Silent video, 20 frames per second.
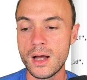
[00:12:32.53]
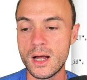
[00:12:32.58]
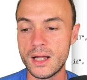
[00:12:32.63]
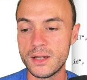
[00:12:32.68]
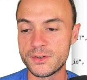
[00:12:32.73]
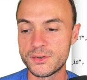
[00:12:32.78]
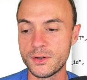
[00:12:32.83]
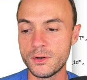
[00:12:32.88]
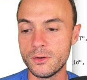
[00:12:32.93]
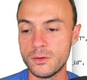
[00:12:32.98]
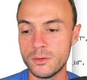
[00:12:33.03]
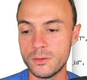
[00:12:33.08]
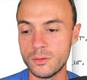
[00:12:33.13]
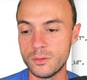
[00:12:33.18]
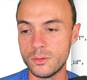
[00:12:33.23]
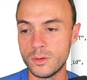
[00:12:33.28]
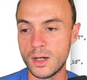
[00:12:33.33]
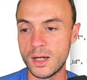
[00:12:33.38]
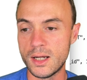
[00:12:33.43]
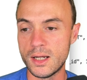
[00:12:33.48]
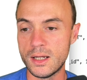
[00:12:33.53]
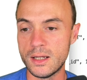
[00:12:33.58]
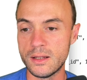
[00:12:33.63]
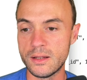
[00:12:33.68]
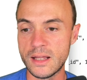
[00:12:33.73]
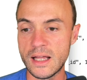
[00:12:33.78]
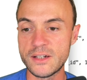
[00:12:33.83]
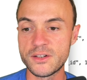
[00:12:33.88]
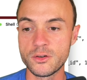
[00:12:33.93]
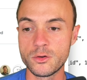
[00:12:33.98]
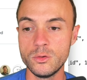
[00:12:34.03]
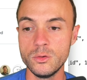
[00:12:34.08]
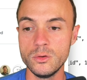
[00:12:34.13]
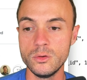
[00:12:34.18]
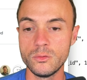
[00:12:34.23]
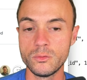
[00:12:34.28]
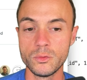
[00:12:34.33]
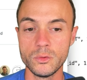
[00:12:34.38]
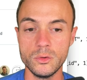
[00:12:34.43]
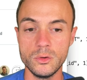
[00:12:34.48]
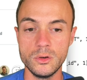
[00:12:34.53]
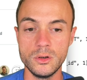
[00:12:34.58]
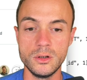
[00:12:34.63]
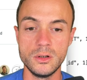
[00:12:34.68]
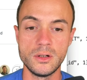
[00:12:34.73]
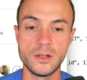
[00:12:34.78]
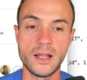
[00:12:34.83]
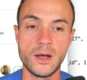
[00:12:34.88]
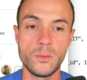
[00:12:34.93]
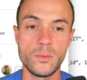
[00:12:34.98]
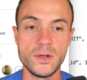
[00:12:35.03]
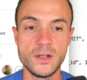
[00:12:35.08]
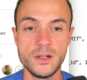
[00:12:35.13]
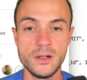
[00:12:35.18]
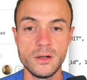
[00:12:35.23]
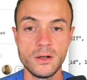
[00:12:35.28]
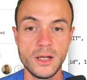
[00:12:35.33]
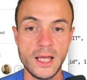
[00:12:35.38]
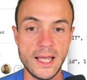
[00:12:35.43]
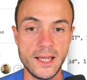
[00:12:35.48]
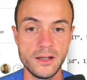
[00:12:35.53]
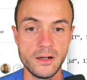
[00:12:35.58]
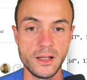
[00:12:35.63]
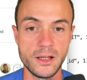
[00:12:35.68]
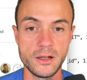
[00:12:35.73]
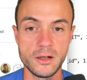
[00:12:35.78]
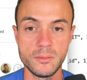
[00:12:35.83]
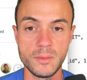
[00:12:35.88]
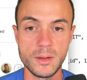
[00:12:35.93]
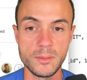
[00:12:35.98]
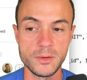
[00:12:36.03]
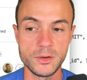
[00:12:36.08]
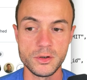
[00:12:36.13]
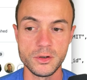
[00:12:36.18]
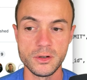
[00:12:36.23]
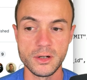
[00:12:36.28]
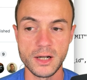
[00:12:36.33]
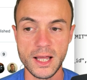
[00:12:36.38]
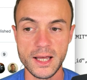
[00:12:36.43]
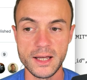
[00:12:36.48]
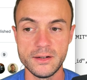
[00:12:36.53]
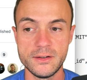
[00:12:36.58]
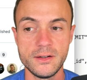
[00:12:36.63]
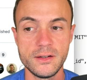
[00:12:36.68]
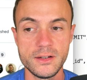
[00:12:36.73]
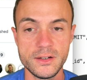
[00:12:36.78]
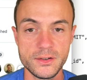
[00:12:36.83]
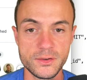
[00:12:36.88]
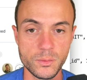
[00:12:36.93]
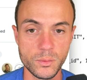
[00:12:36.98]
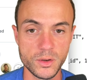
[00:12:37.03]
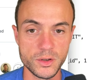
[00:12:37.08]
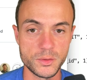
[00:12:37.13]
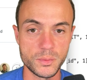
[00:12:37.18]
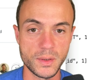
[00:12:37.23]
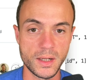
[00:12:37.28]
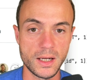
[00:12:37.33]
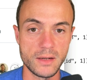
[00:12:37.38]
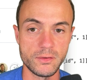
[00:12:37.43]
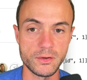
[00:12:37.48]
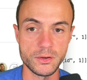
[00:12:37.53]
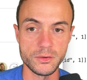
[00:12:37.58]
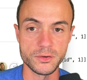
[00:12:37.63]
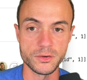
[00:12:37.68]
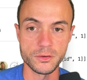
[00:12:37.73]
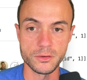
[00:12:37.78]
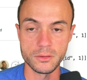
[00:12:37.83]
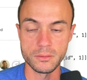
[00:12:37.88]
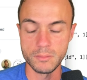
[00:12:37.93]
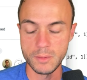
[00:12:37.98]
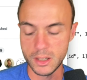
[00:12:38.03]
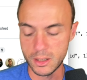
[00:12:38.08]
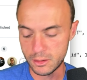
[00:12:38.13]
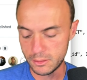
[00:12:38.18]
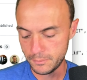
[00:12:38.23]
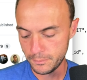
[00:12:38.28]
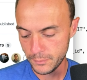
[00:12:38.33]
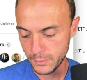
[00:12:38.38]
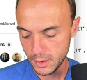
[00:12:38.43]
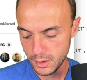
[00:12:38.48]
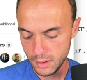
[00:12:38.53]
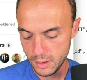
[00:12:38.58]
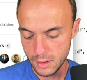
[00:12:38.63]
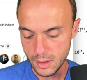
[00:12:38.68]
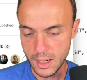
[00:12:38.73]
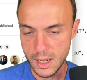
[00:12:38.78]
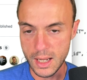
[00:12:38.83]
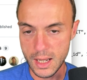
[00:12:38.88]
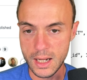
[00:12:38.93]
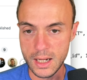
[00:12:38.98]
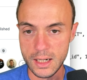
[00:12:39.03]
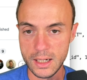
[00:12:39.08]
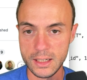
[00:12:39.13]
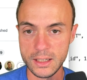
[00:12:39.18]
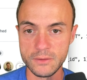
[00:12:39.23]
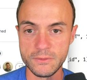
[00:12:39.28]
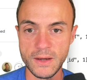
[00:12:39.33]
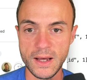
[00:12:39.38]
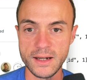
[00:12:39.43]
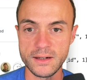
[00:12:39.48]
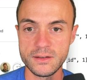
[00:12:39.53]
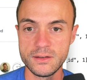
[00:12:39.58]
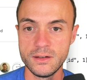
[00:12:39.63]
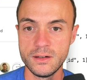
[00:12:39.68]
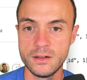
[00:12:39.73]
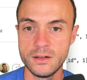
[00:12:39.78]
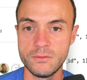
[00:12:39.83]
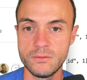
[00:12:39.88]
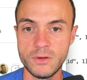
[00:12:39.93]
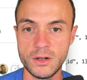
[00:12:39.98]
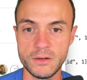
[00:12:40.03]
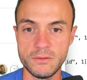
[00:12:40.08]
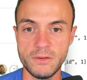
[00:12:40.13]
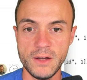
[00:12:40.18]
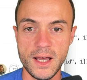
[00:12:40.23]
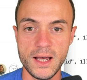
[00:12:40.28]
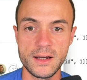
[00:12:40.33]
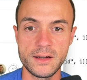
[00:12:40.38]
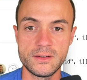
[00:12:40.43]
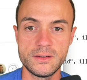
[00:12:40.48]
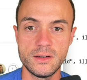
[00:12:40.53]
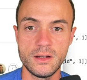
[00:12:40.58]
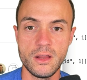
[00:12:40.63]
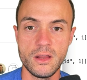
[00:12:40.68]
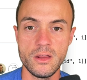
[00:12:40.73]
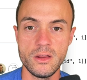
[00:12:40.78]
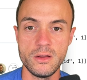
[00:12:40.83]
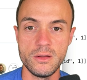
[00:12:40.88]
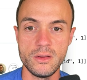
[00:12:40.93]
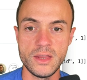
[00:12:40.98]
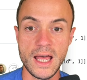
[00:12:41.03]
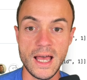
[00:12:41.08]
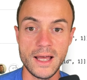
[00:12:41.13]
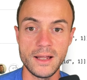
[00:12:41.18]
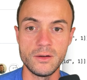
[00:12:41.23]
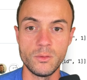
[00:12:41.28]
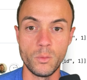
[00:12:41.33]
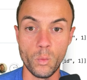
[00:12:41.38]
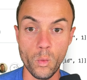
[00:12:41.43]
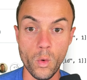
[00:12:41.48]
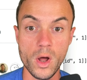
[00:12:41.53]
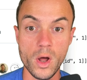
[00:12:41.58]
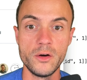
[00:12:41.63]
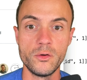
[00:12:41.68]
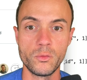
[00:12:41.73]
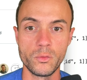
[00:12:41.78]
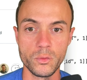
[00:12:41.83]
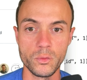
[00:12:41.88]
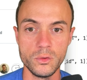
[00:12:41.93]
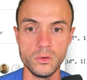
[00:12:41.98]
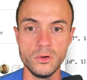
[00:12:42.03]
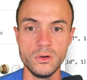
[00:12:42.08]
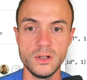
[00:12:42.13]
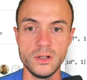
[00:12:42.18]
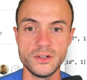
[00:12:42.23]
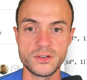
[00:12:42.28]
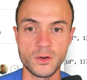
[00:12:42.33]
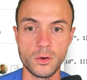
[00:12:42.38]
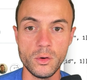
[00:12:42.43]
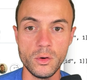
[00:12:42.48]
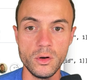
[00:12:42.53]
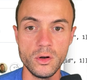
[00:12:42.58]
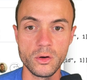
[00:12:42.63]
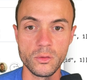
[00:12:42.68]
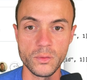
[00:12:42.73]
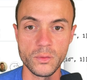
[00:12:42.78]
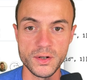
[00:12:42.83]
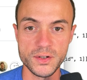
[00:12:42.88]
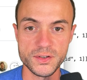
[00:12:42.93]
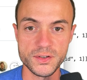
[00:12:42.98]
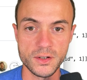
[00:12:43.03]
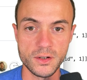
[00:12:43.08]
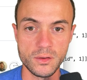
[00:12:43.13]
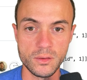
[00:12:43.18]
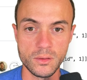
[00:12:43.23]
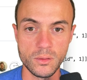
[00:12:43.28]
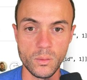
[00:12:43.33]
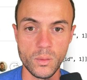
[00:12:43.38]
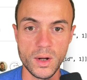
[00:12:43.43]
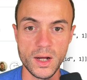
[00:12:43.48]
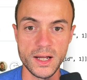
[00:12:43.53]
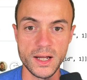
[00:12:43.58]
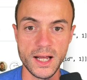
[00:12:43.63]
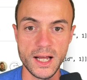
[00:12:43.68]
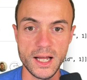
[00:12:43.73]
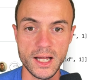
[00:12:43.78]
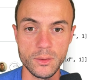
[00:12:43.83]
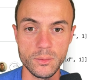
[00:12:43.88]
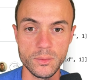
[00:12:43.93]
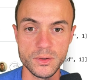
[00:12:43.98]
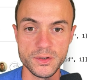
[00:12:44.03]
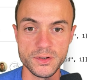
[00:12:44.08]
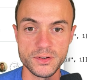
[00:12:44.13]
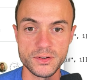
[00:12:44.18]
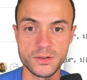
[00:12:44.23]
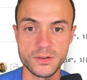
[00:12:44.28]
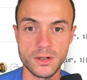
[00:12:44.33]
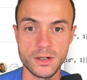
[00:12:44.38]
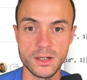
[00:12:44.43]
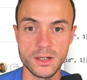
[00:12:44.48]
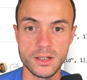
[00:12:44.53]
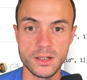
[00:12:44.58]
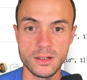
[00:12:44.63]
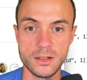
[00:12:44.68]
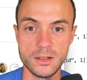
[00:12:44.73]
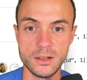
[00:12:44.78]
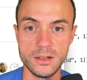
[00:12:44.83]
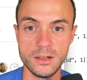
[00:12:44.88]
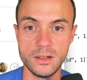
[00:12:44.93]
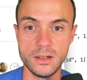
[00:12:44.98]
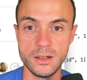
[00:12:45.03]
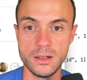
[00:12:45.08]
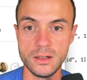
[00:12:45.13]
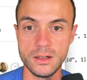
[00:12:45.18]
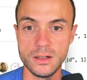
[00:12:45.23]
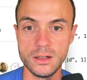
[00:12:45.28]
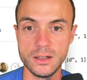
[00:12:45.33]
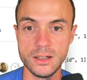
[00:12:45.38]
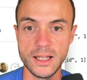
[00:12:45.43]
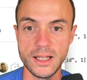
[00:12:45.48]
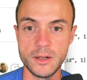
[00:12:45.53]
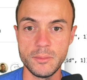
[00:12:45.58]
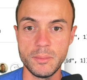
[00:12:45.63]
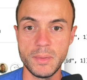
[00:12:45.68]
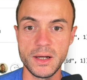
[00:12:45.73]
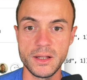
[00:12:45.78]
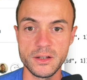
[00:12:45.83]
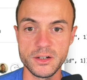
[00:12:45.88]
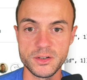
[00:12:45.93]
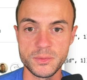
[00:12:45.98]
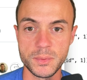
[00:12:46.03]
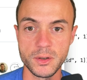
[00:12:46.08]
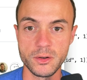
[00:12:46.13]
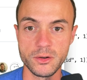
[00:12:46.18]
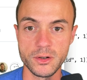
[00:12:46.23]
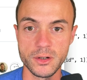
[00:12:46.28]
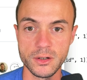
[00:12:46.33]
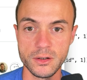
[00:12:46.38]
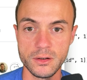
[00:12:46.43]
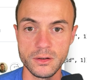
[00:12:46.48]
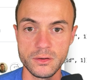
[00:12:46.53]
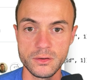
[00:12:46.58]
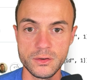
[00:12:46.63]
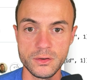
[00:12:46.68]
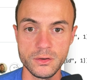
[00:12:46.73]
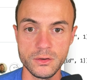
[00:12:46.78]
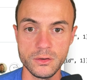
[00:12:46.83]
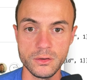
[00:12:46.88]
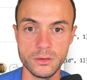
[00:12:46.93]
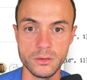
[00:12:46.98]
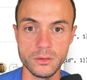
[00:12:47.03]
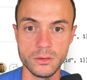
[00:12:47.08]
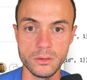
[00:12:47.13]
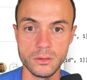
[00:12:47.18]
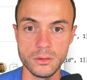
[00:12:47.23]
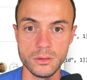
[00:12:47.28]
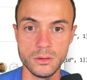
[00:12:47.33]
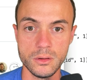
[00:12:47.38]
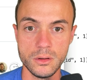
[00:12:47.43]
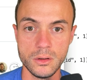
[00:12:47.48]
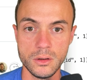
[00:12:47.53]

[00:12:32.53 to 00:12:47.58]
So that's a cool rule that we can and maybe should add to this once we have a user model. In fact, fun fact, that one rule is the whole reason why I was led by the spirit to